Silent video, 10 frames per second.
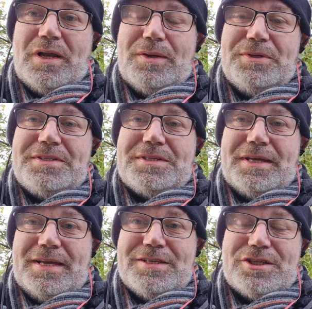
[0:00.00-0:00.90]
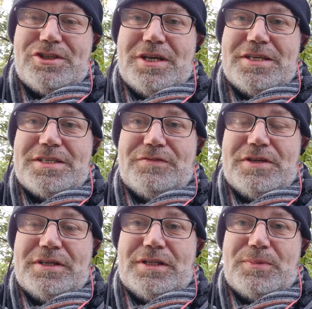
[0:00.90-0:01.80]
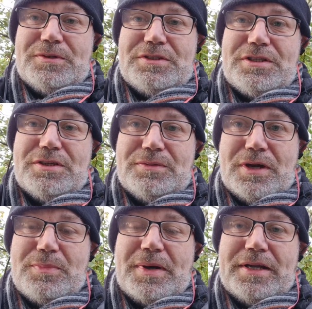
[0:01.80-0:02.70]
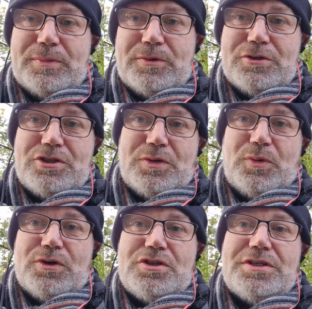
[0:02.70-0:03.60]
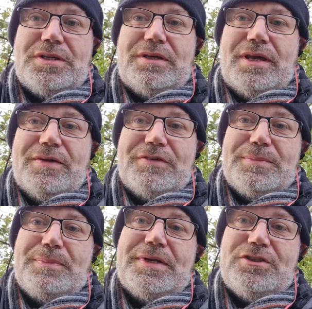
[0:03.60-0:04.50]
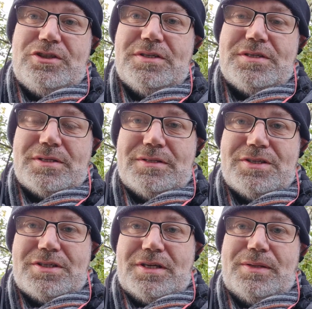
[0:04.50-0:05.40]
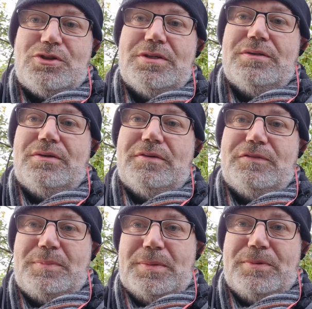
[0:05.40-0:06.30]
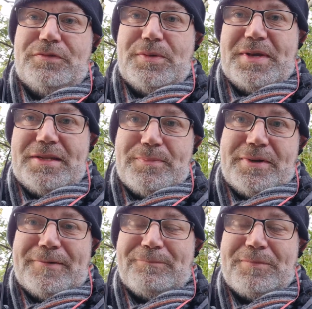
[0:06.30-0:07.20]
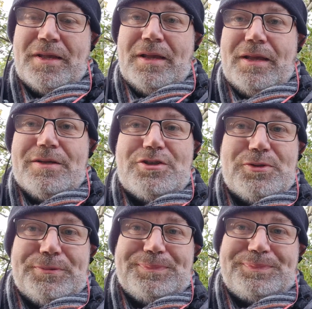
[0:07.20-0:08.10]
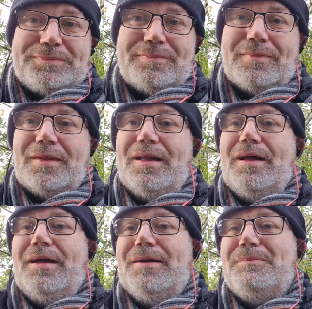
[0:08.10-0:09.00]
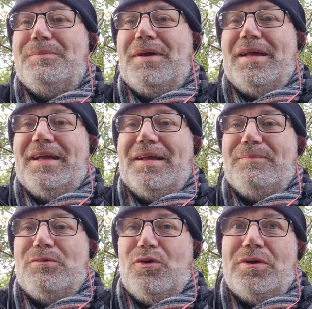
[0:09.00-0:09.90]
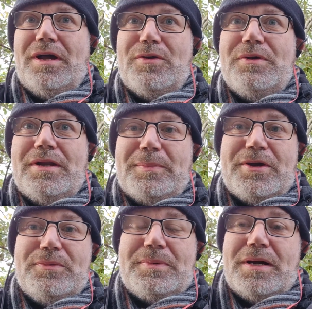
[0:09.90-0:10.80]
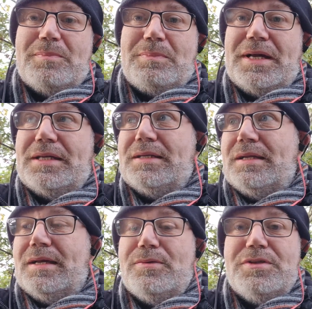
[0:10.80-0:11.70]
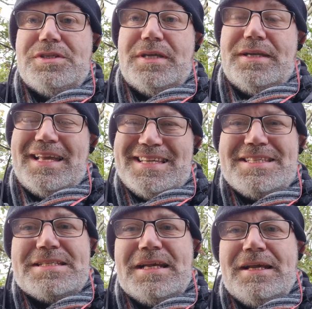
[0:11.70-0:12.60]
would suggest if you really wanted to know how bad it was, you watched Kevin Bridges' description of people from Edinburgh. So, I'm not out and about, but I'm back in the house, and it is.